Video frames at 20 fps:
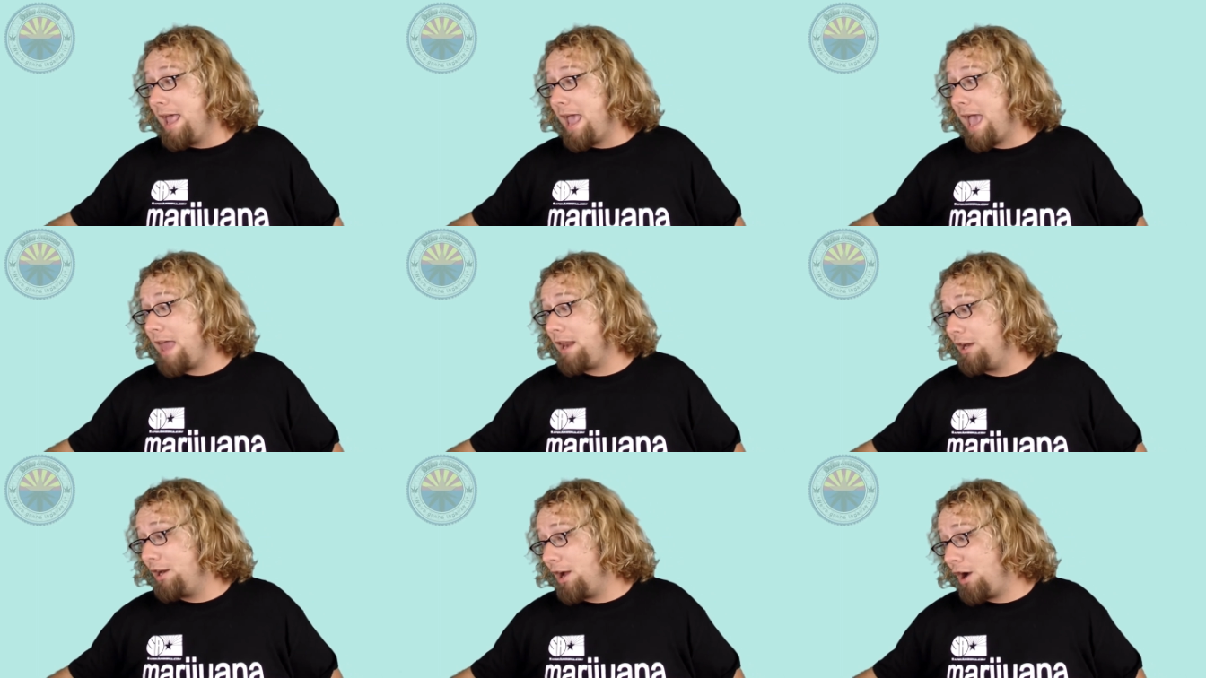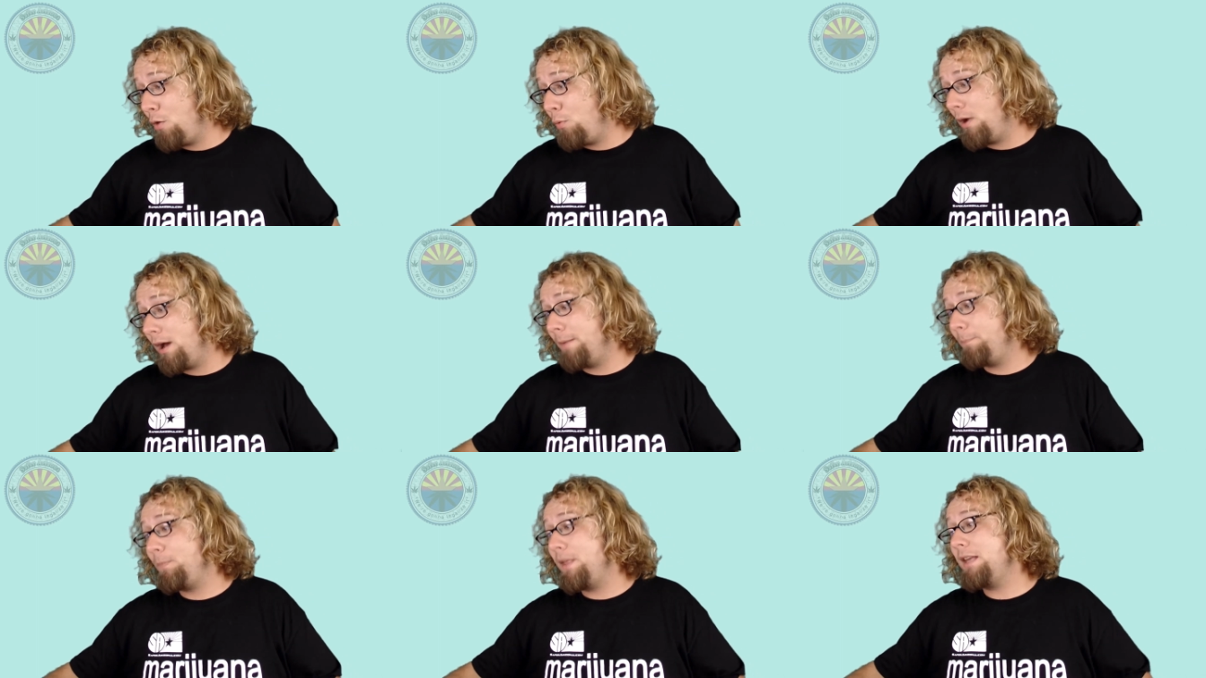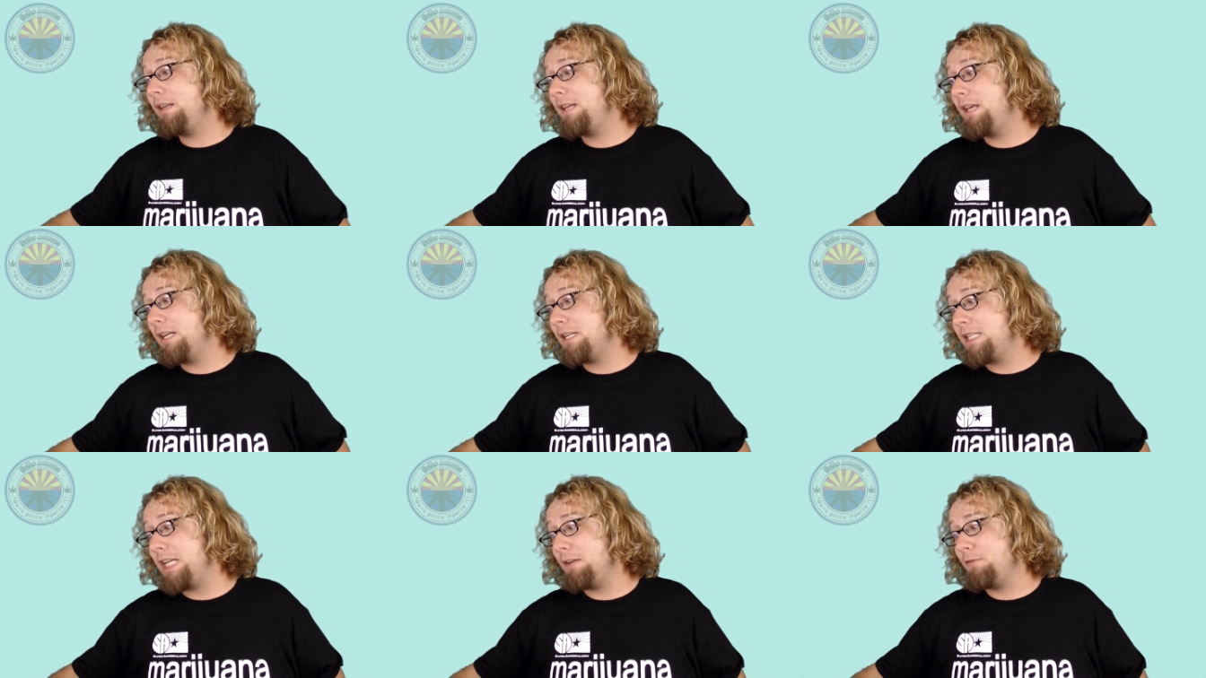And you know what? It
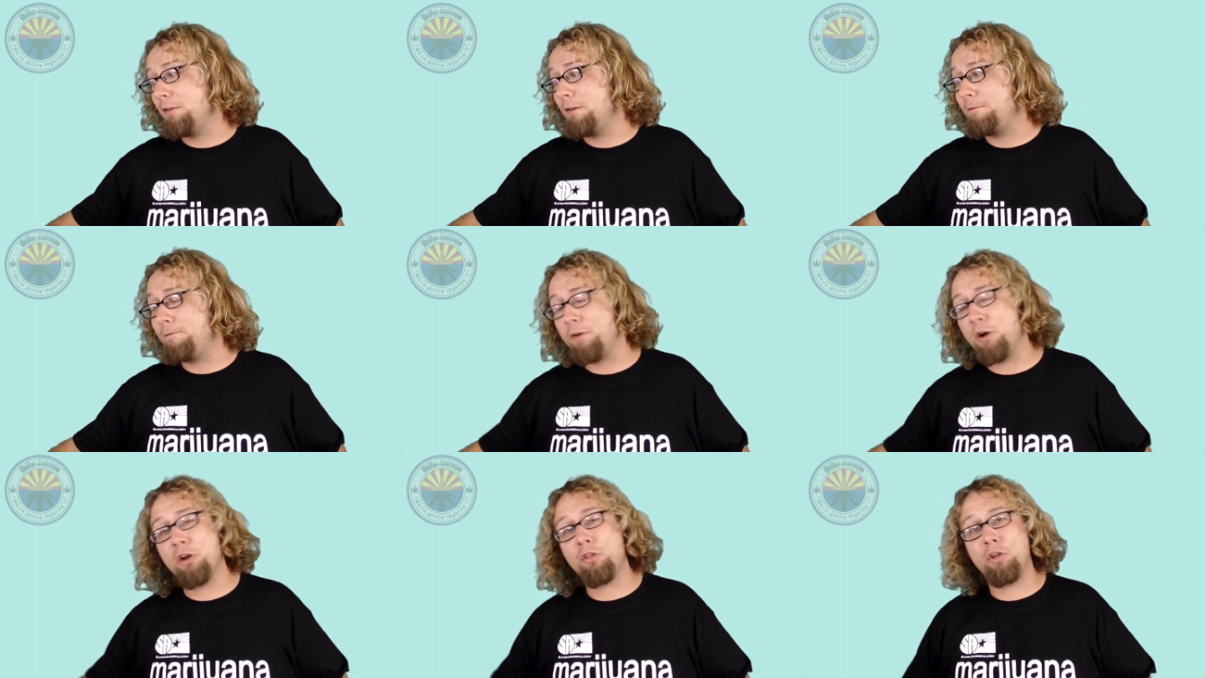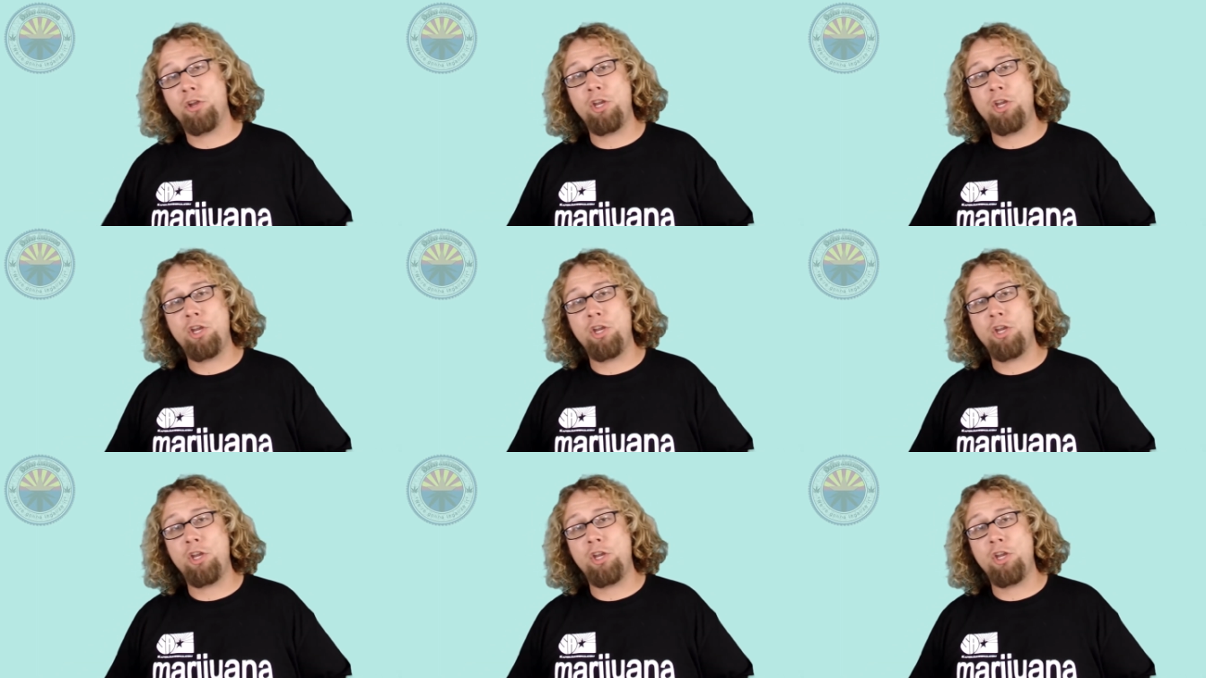gets even further.